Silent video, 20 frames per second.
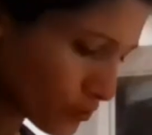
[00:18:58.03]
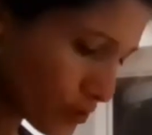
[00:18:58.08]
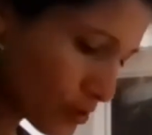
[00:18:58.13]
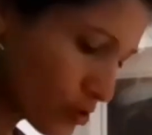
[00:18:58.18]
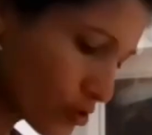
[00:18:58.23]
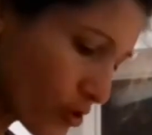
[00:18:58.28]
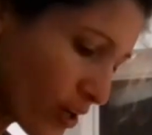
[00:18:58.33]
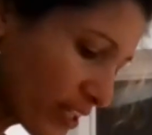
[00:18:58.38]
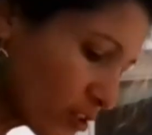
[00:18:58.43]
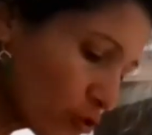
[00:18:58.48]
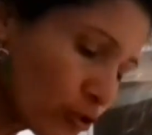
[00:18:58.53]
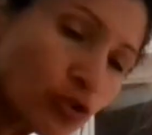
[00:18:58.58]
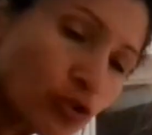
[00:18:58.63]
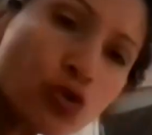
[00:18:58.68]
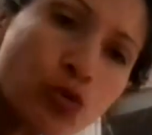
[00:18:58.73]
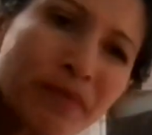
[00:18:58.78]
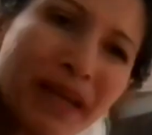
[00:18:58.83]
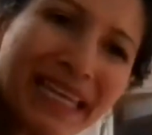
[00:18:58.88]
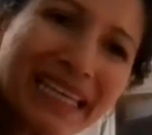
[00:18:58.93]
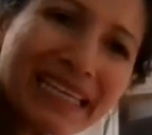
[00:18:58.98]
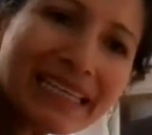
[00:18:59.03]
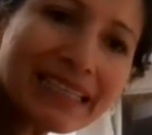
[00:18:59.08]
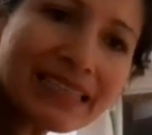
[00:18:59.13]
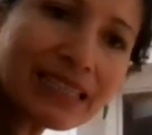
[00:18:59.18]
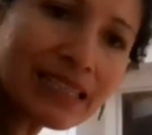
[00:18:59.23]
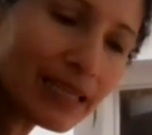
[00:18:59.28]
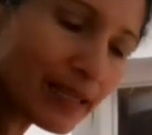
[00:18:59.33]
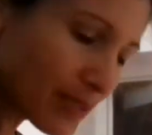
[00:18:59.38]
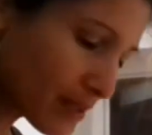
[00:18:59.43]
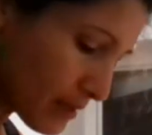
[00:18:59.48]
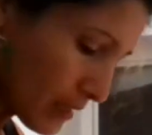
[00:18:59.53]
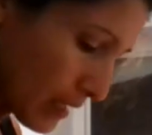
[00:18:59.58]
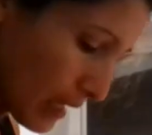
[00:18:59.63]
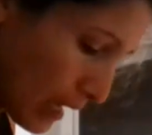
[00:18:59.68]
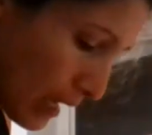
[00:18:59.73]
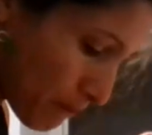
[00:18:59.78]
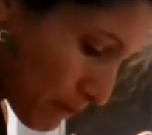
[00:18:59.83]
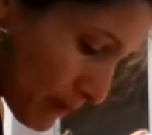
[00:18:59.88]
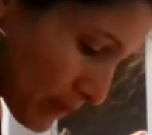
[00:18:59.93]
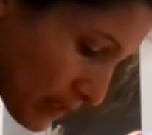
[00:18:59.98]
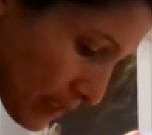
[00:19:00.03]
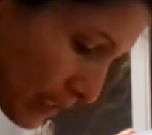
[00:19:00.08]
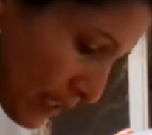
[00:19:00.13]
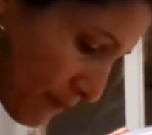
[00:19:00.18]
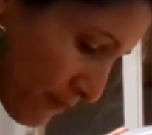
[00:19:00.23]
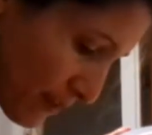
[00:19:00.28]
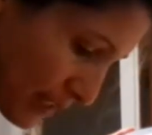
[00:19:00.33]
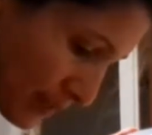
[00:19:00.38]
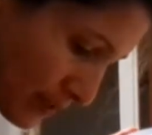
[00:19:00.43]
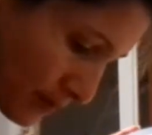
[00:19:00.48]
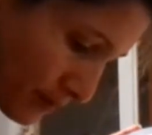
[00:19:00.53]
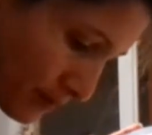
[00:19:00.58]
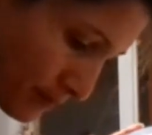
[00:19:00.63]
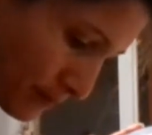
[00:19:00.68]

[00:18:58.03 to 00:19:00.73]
Trying to make it a bit even.